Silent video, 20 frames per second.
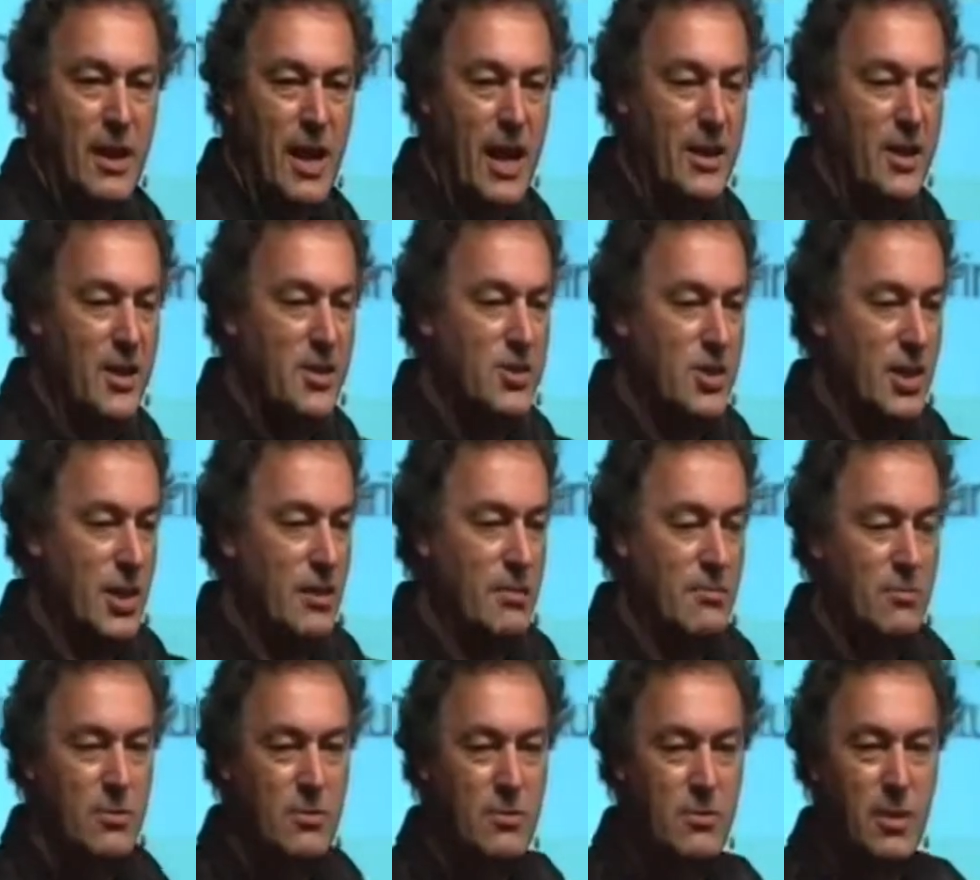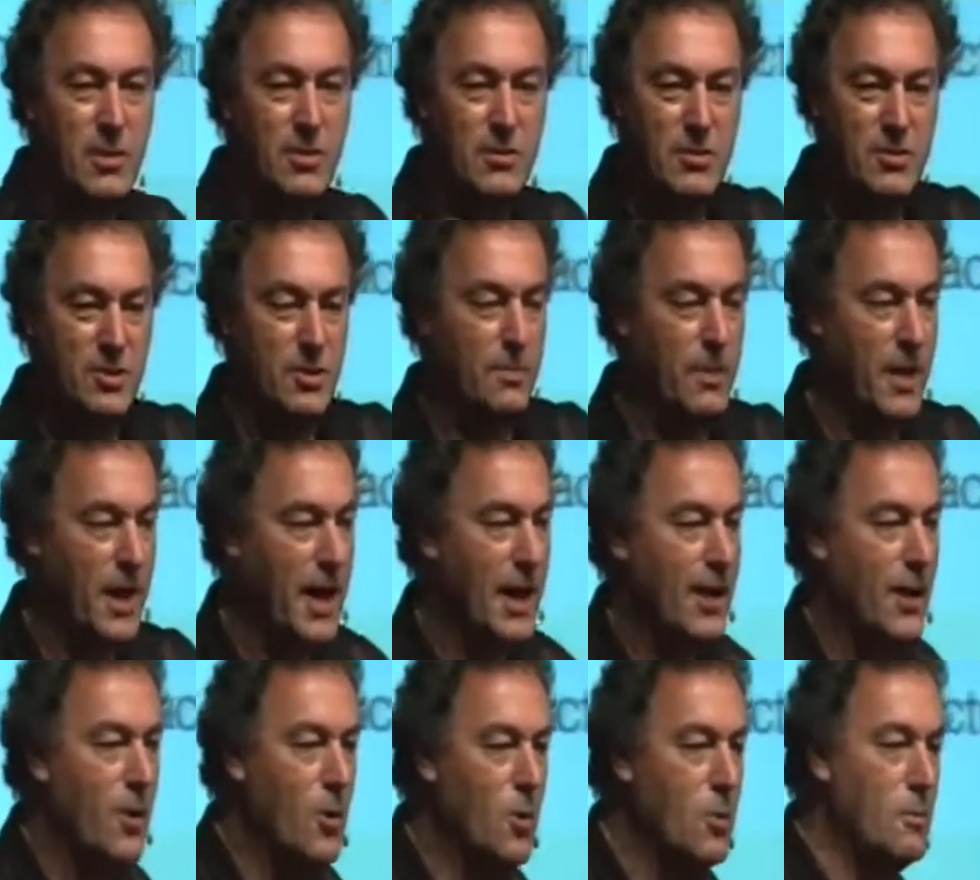energy supply
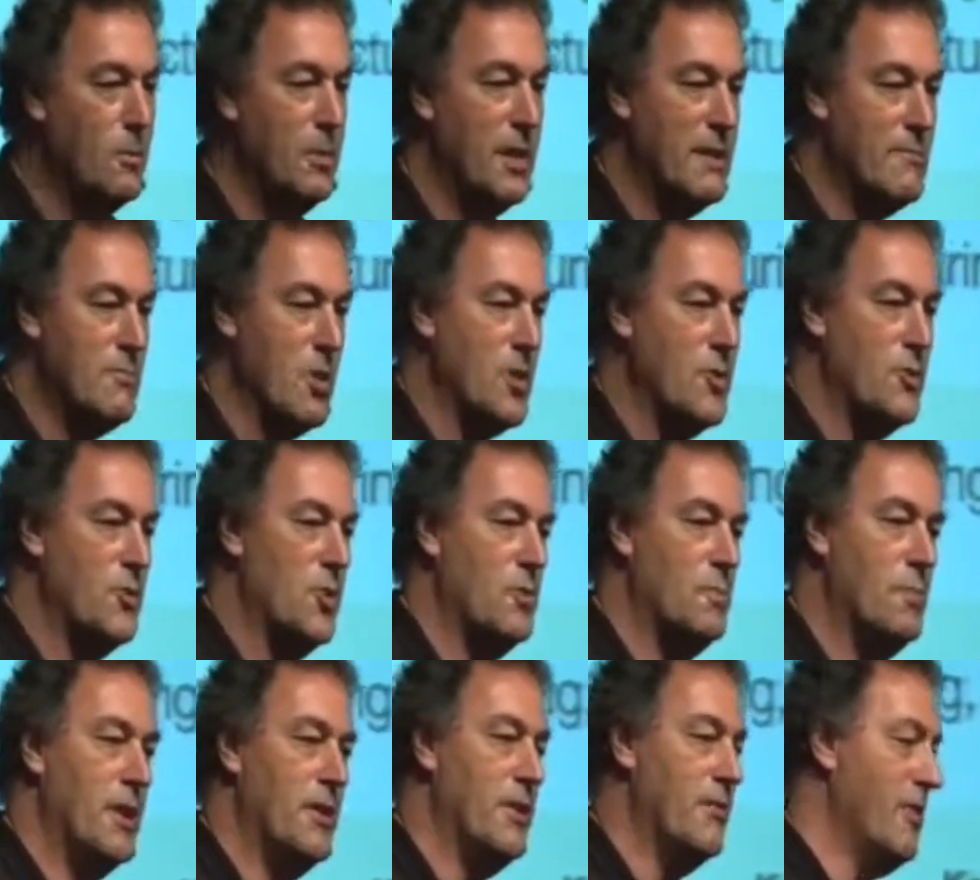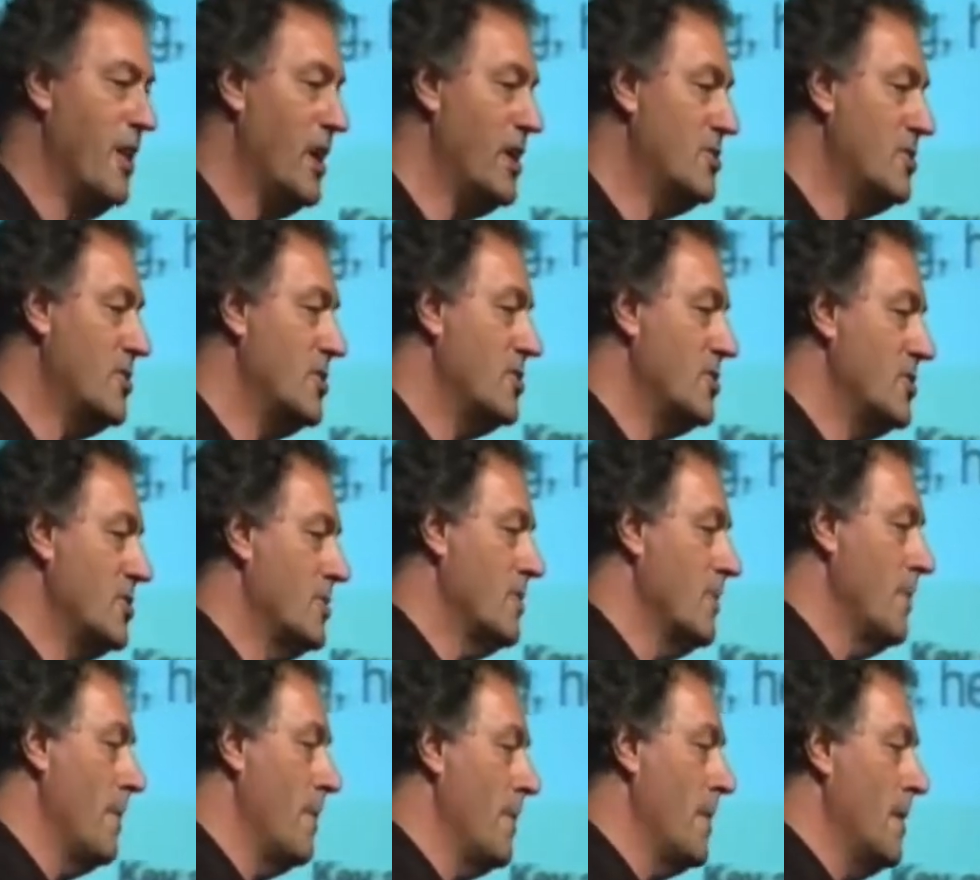at home being monitored by devices.
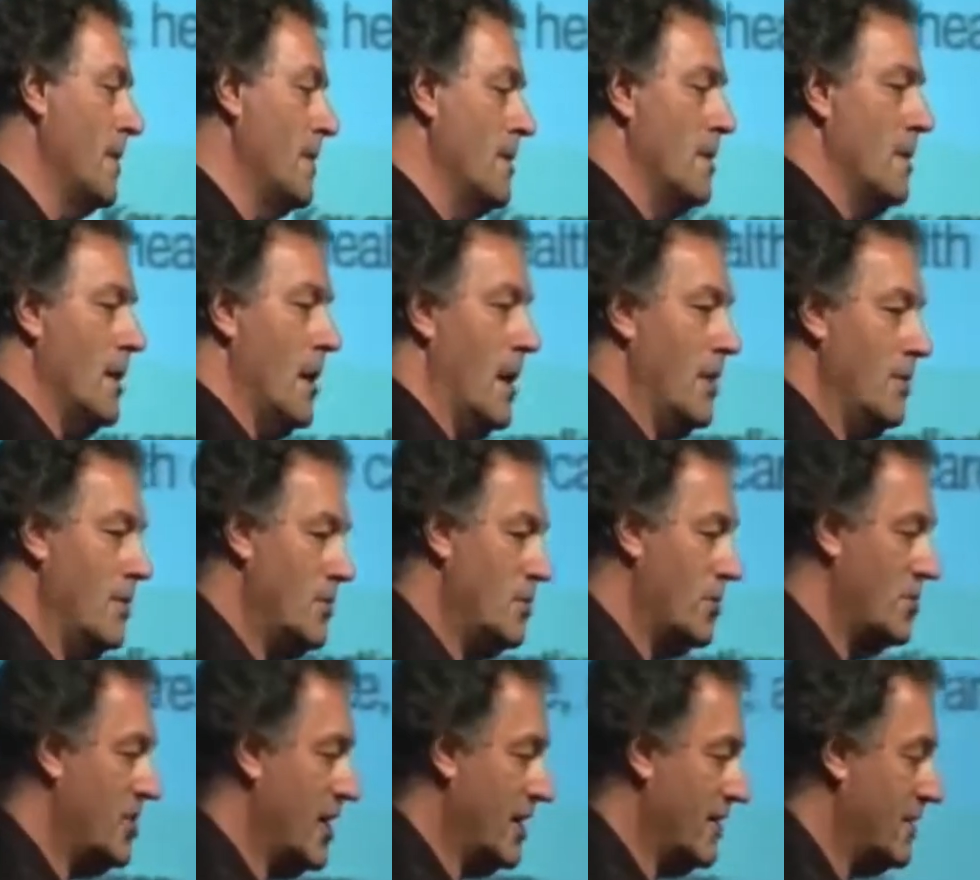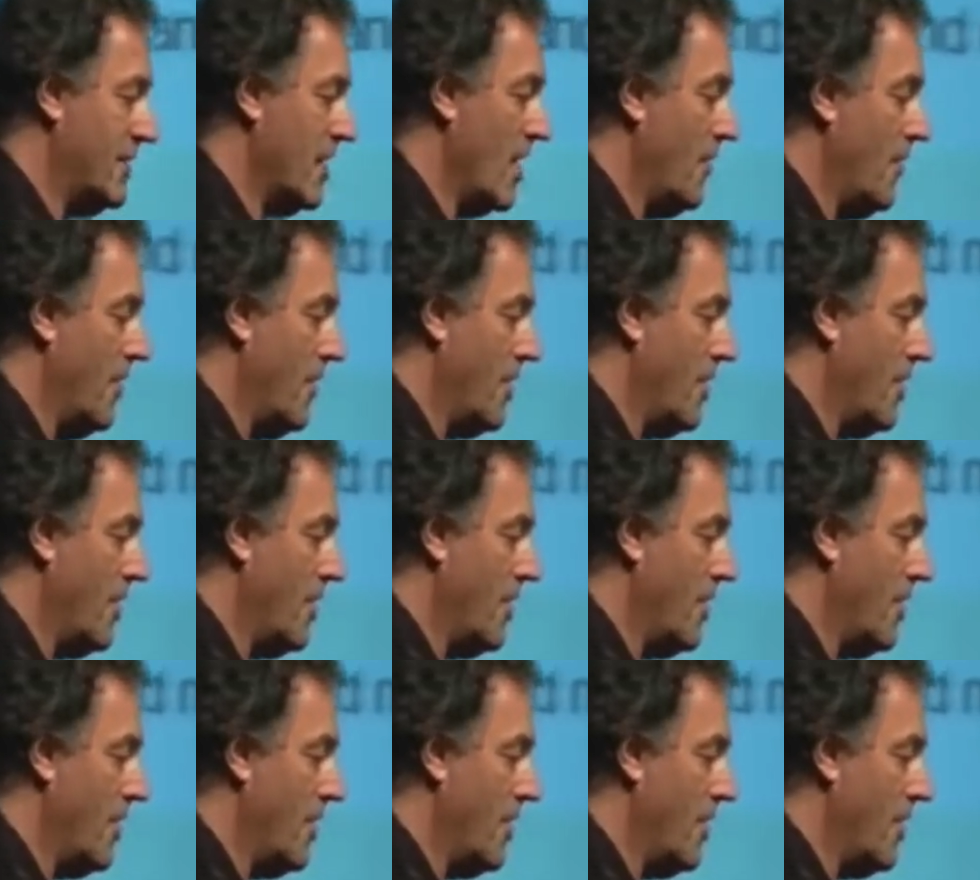And you should check this out